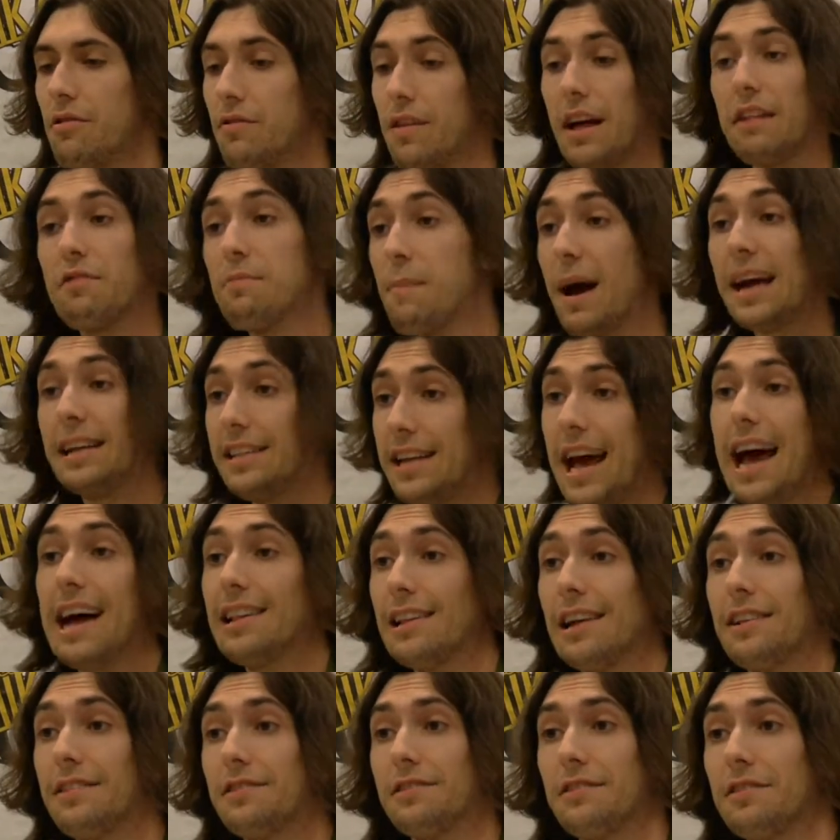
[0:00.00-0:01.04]
that's my
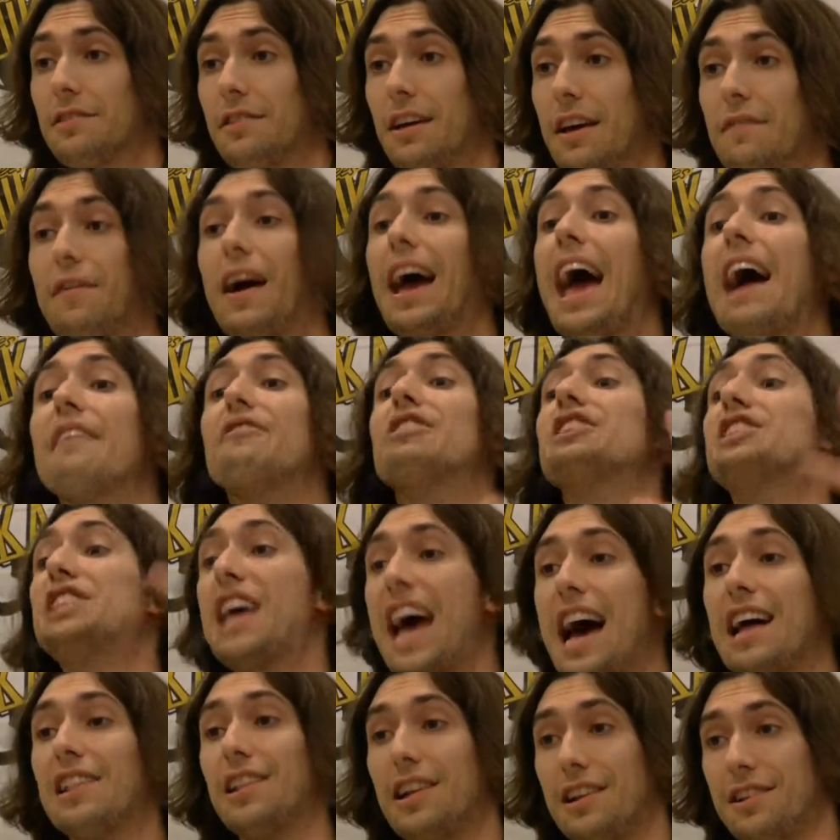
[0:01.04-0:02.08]
talent. If I have a
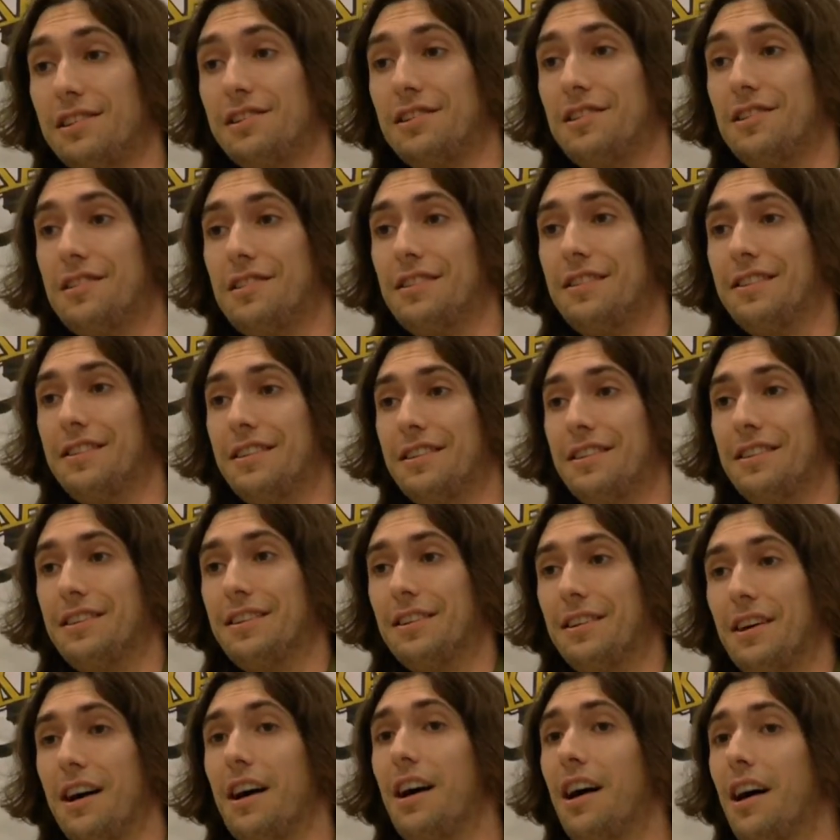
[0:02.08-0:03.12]
talent,
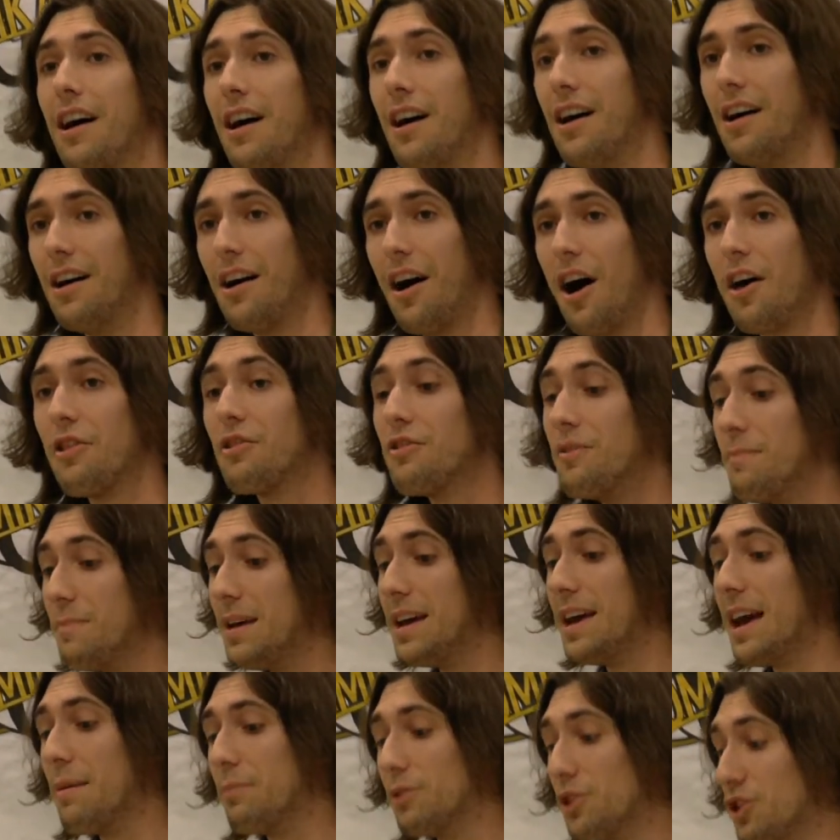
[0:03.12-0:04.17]
other than
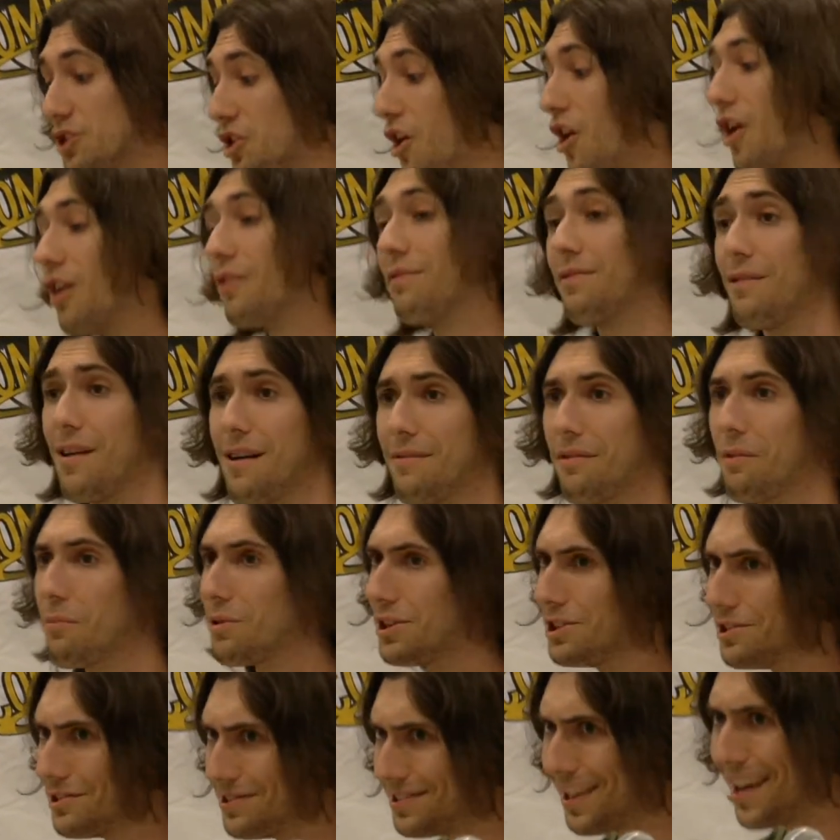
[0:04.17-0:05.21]
being able to talk forever,
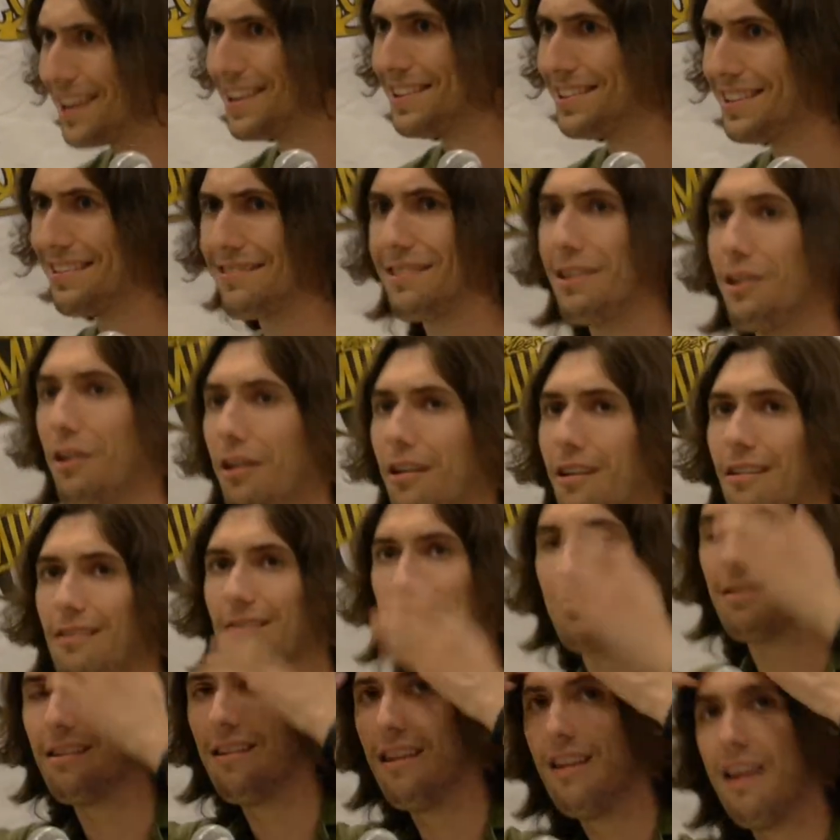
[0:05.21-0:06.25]
which is not it's a curse,